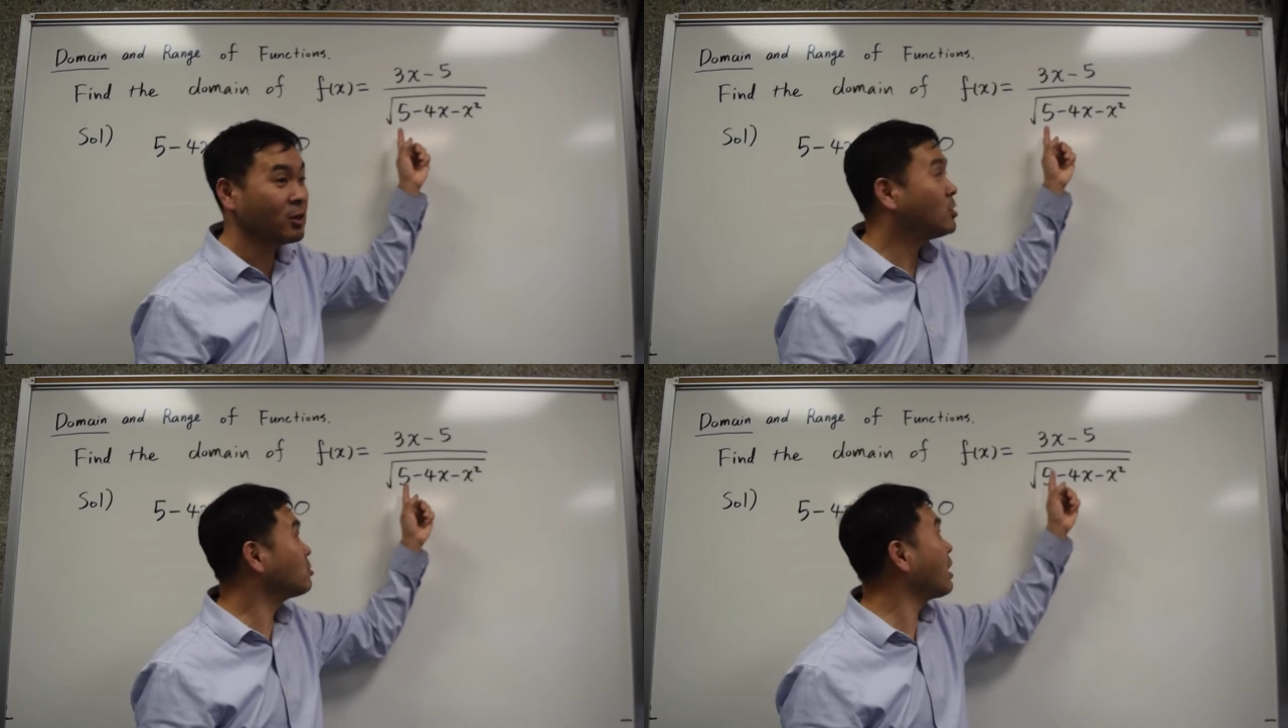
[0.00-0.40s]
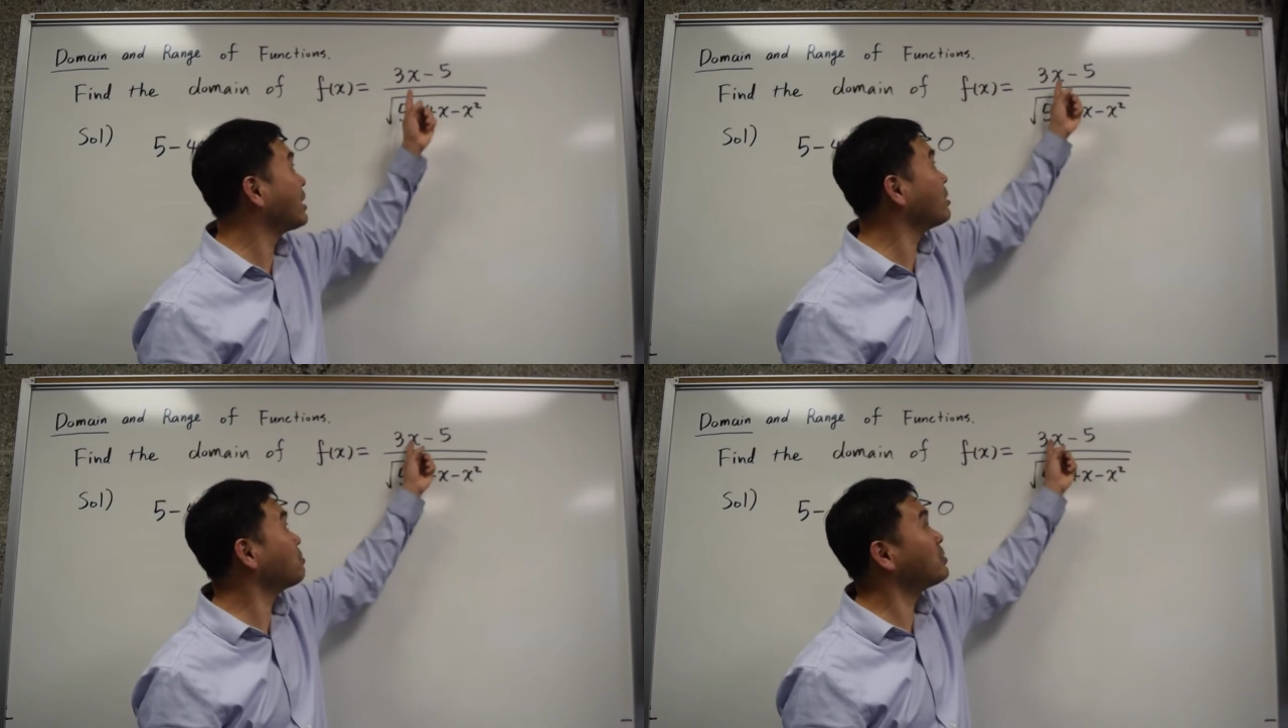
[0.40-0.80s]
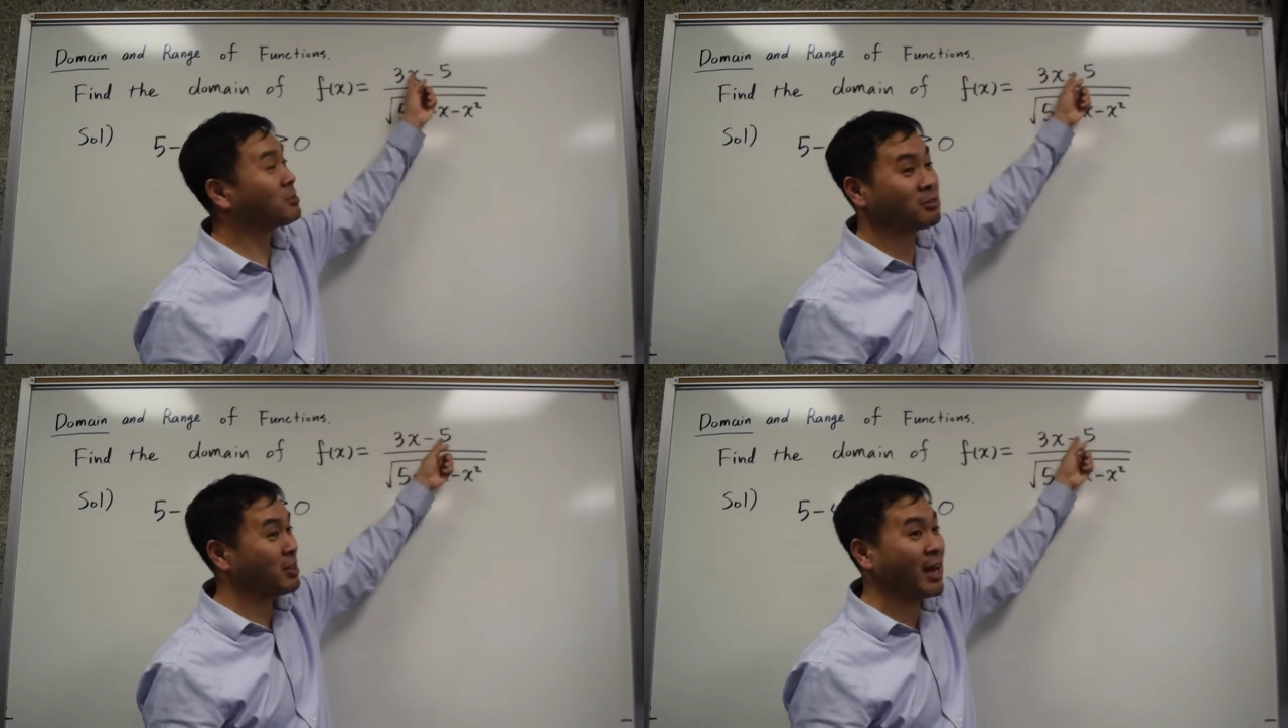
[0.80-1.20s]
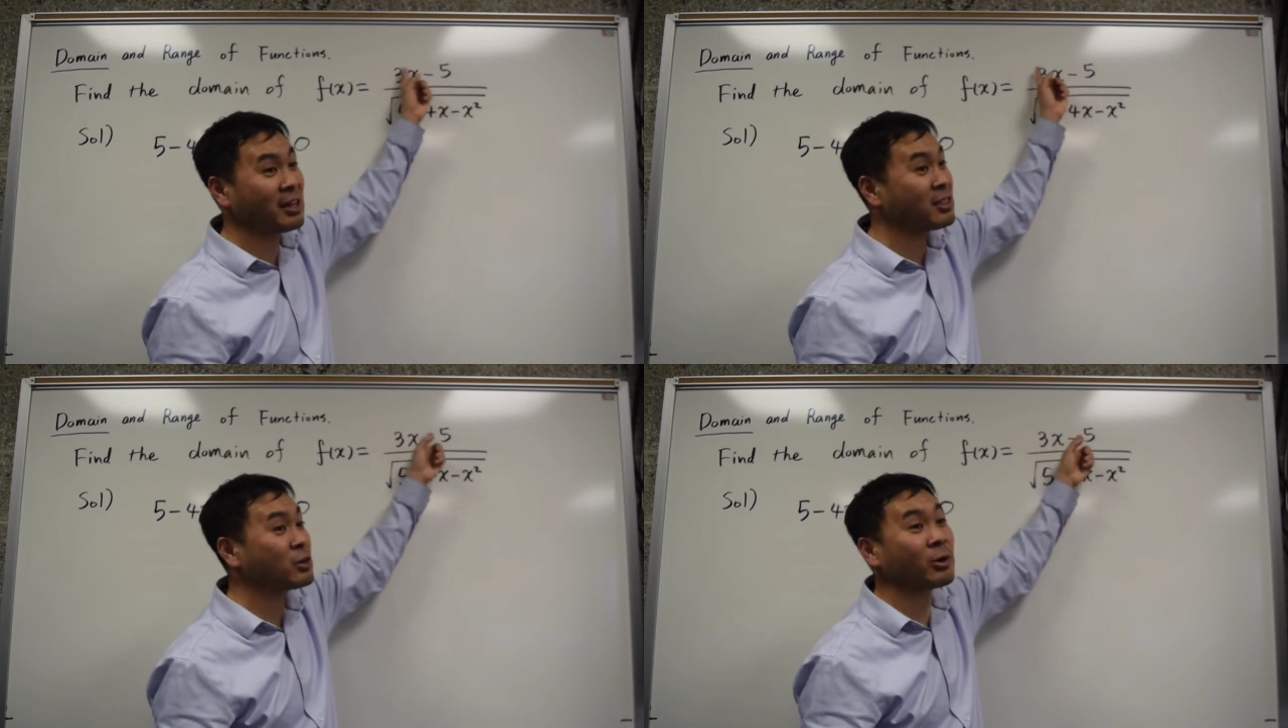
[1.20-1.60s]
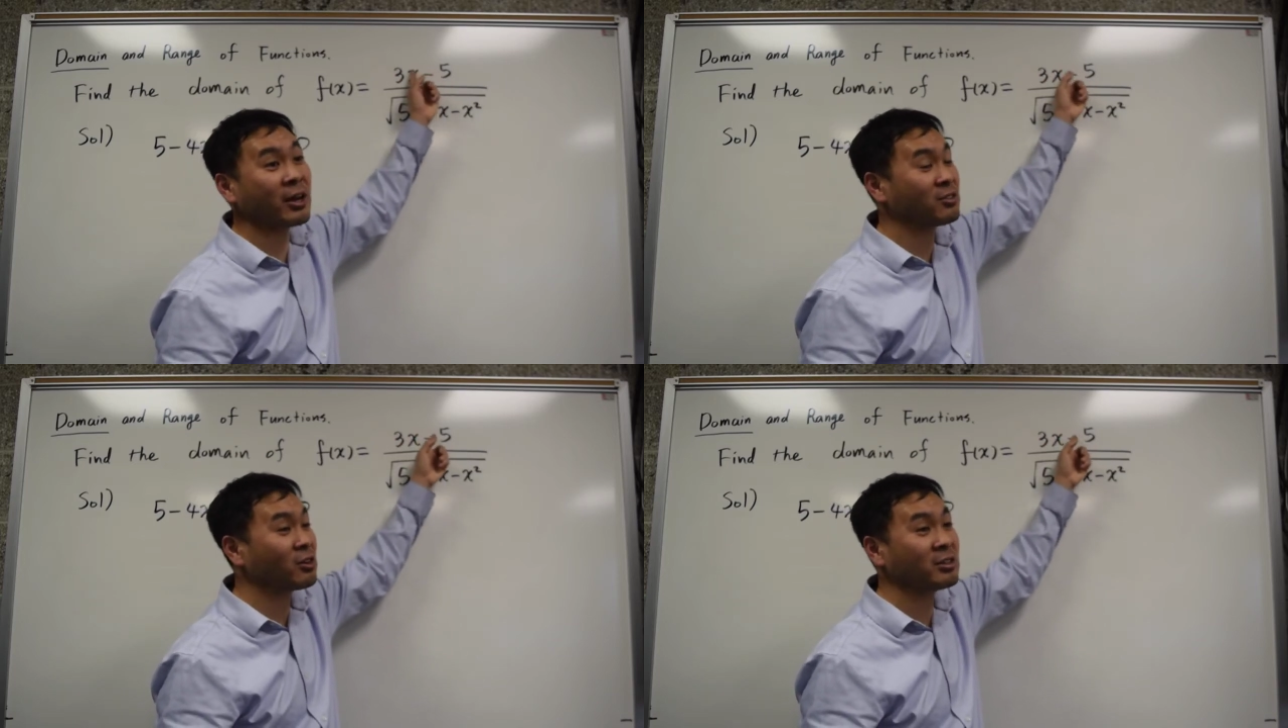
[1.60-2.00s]
So I could put anything
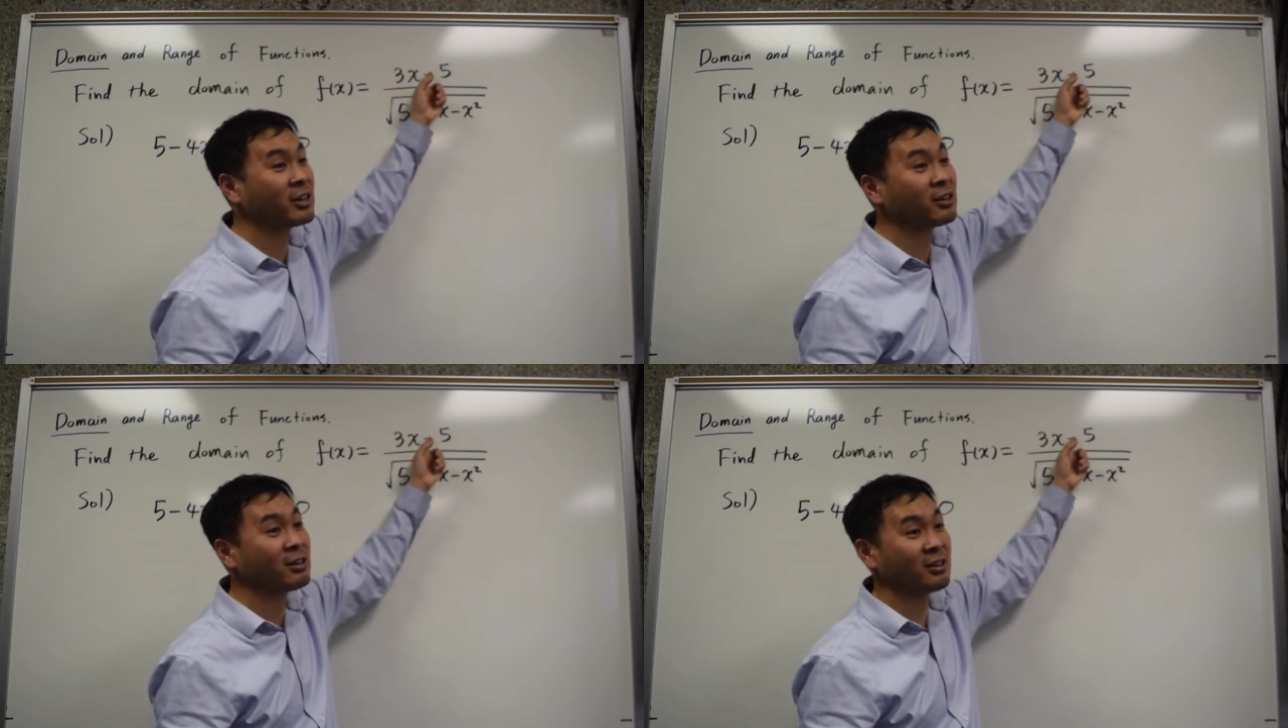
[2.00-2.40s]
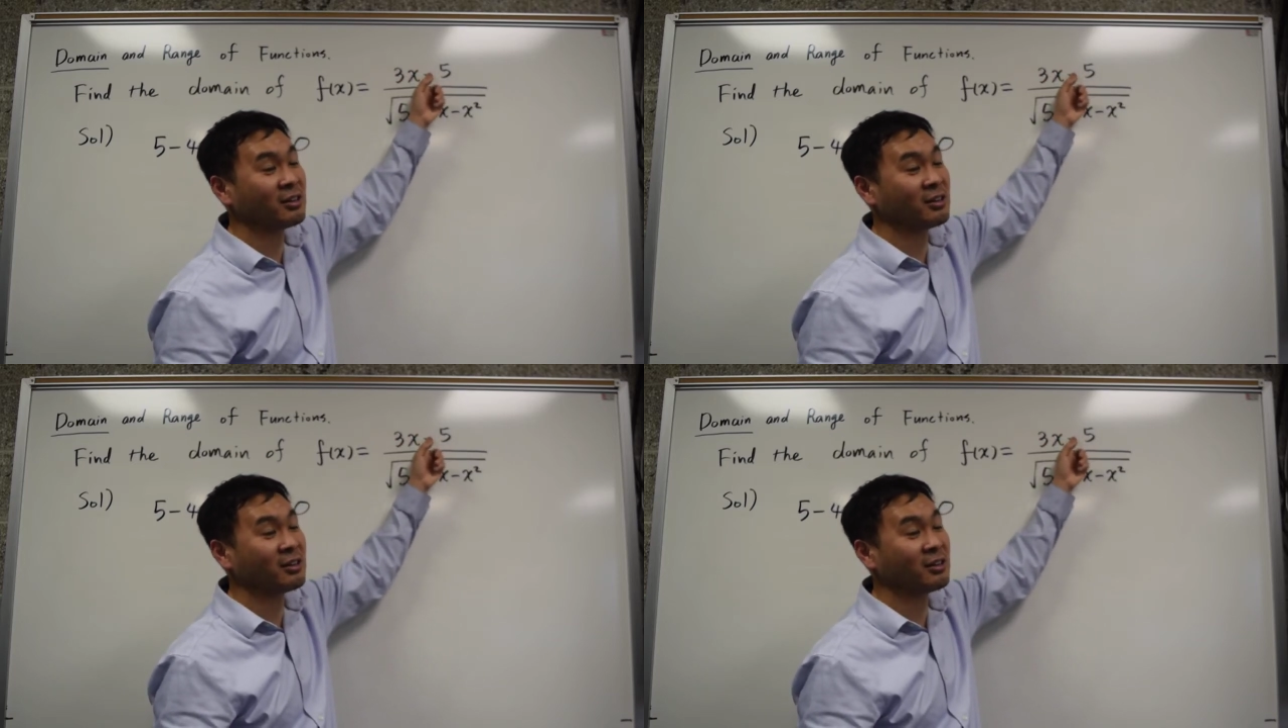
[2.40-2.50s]
crazy on here,